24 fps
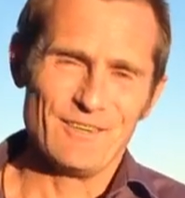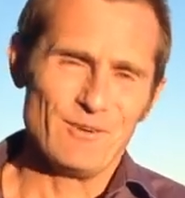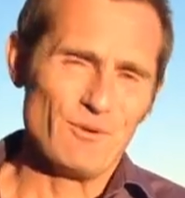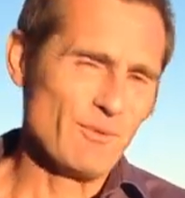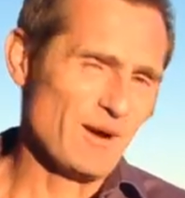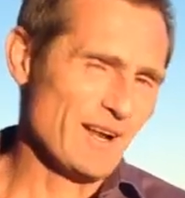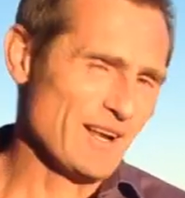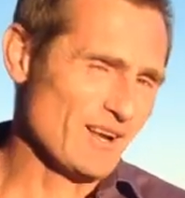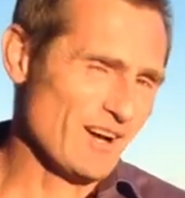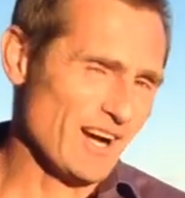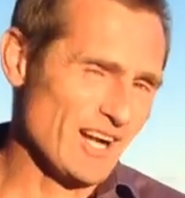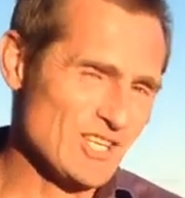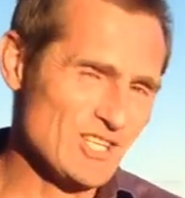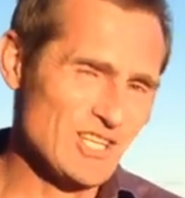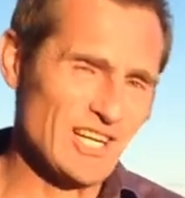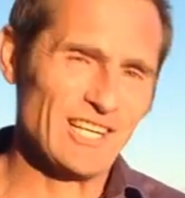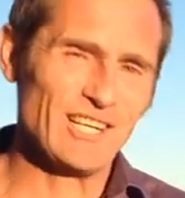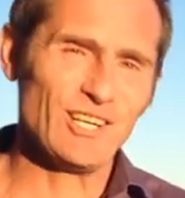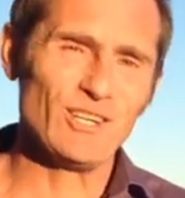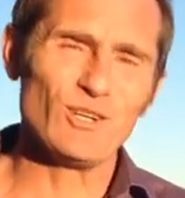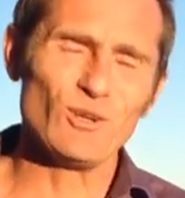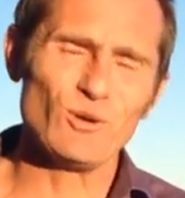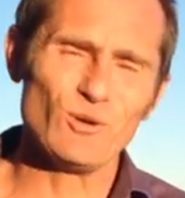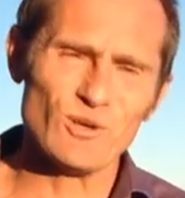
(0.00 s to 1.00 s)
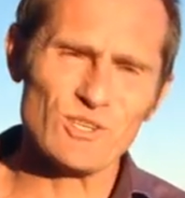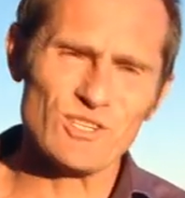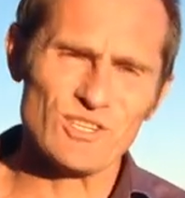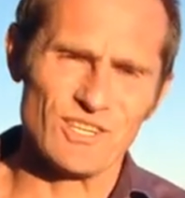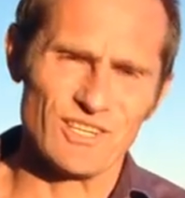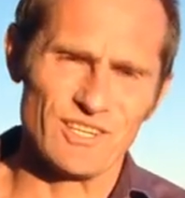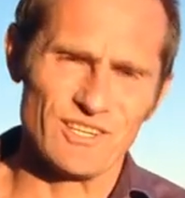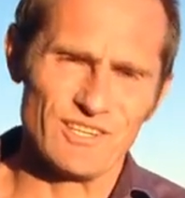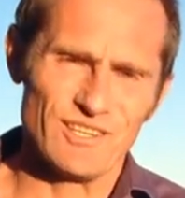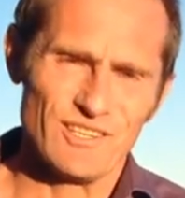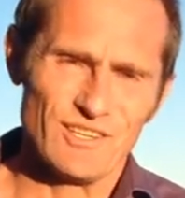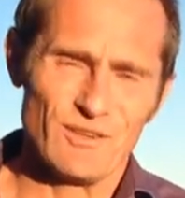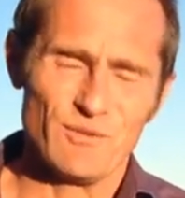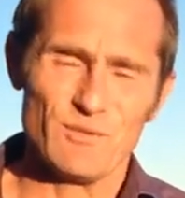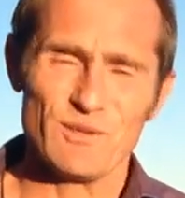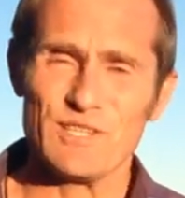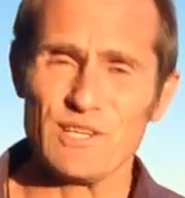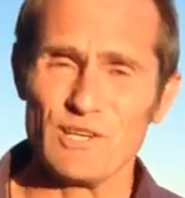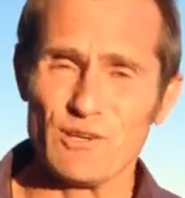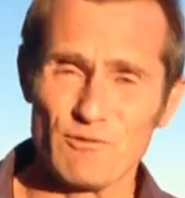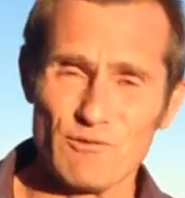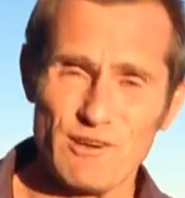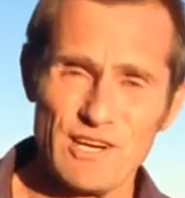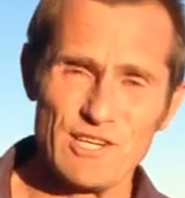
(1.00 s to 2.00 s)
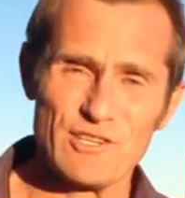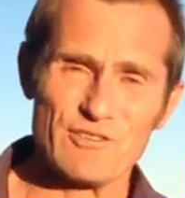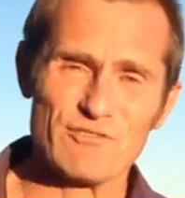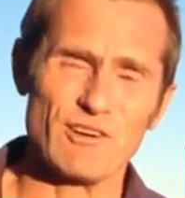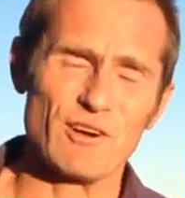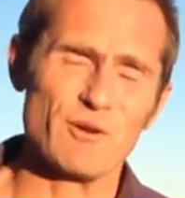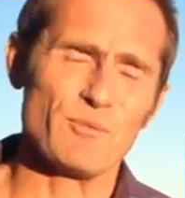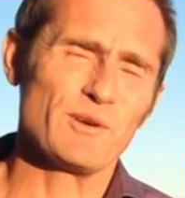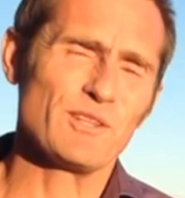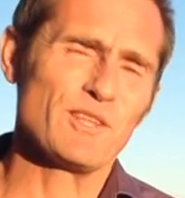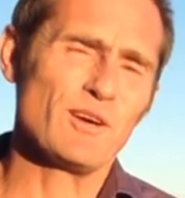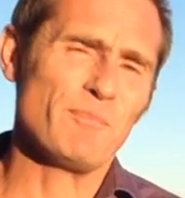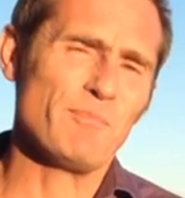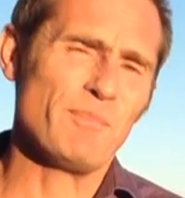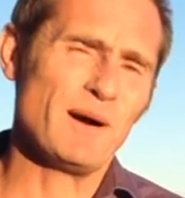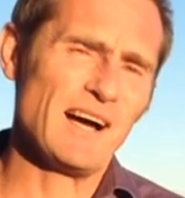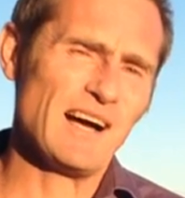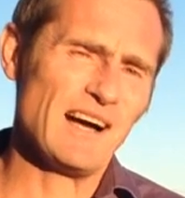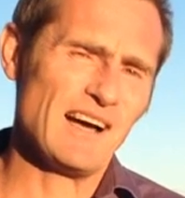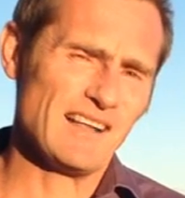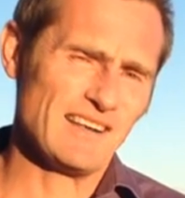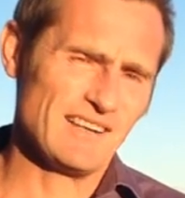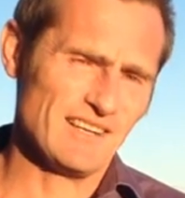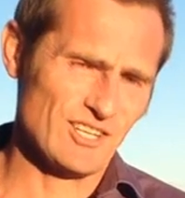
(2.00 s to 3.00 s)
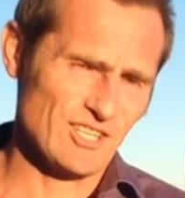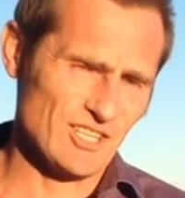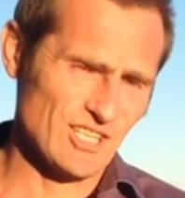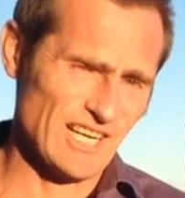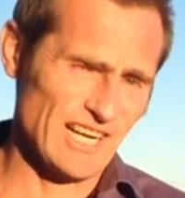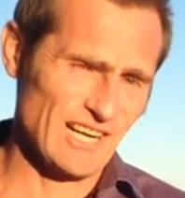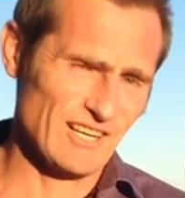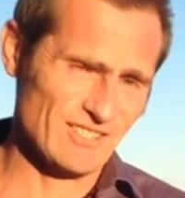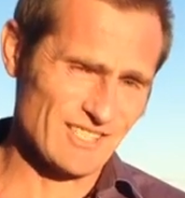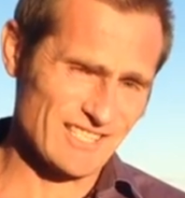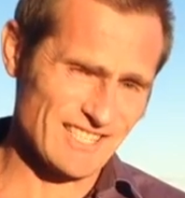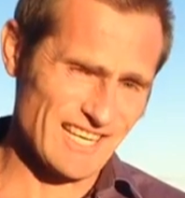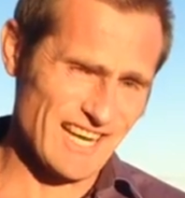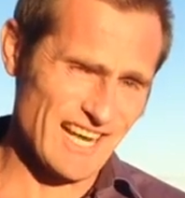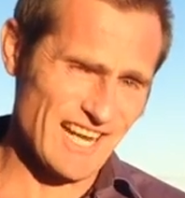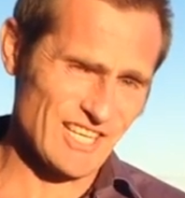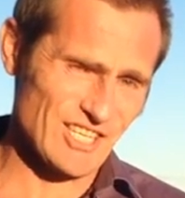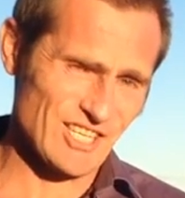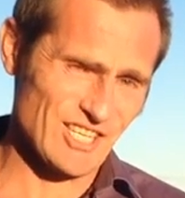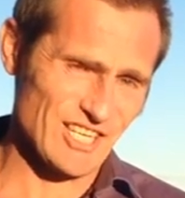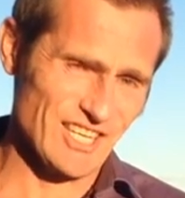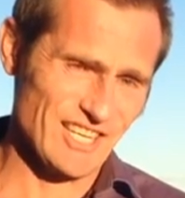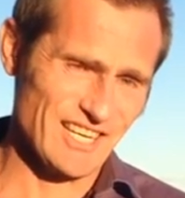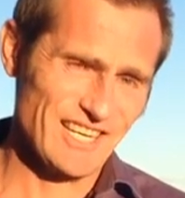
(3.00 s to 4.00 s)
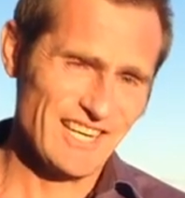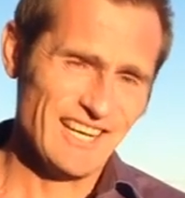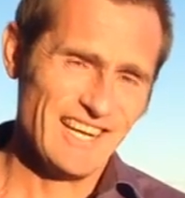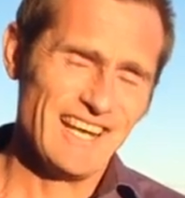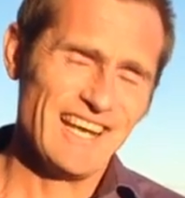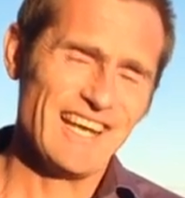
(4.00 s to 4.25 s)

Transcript: when Nigella Lawson was in a restaurant with her partner, Charles Saatchi,